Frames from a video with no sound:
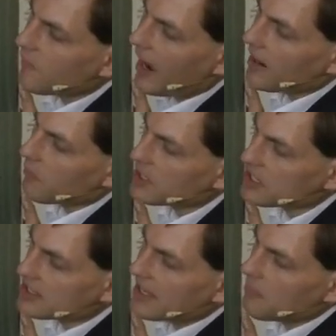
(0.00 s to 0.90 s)

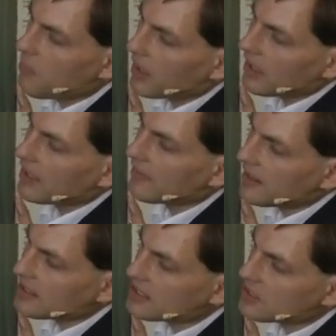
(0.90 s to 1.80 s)
which is then modeling
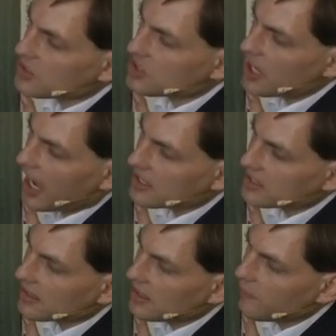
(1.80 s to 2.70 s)
this
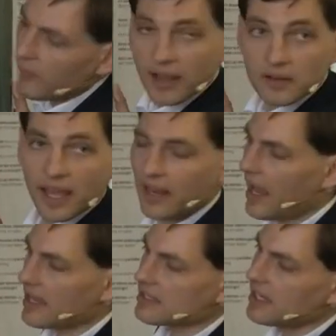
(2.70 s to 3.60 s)
change, the effect that
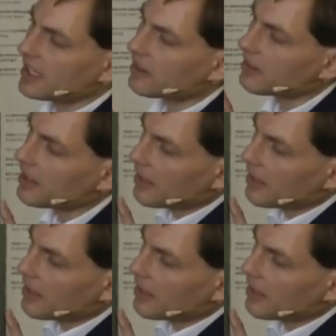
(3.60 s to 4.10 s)
has here.